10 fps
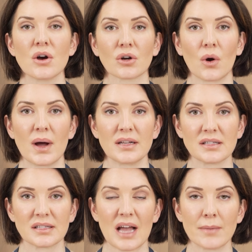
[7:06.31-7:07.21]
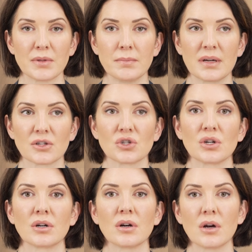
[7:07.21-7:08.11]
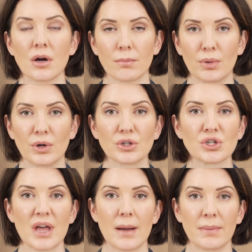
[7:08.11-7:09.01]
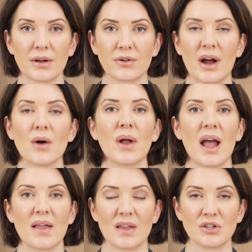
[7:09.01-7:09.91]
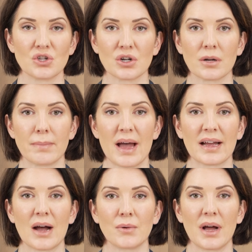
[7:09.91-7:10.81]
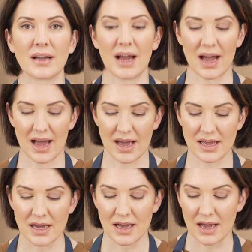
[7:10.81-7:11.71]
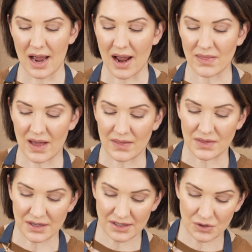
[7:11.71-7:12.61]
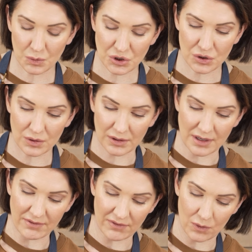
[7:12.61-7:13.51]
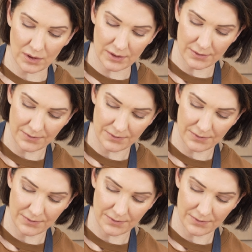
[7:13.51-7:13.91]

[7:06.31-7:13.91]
Go ahead and stop the mixer, push that butter out, and then turn it back out on high. And then this is what you're looking for.